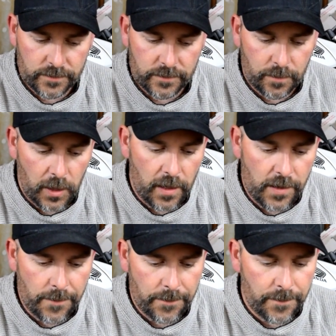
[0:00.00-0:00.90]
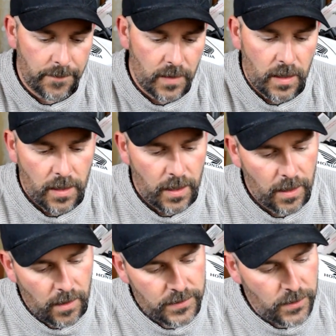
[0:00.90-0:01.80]
plug.
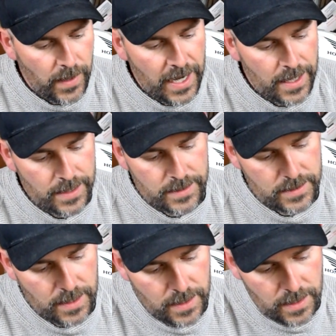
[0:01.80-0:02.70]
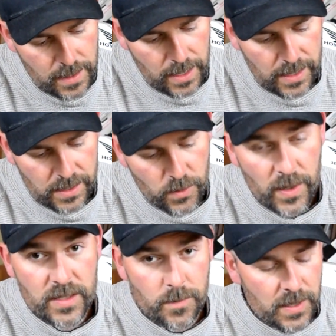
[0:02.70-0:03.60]
It also has a
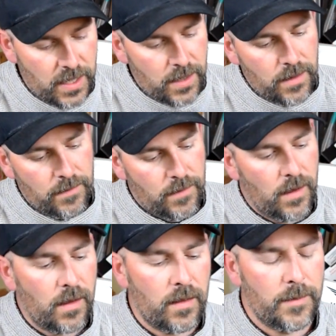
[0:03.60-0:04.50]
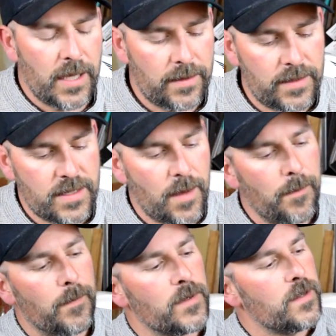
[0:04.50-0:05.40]
USB, let me get this up
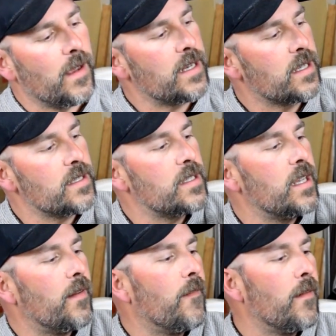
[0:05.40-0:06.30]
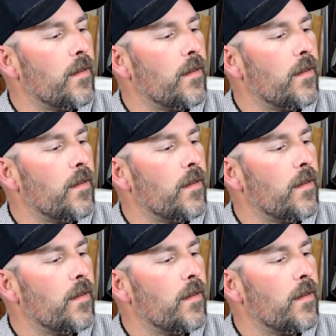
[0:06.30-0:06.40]
so you guys can see it.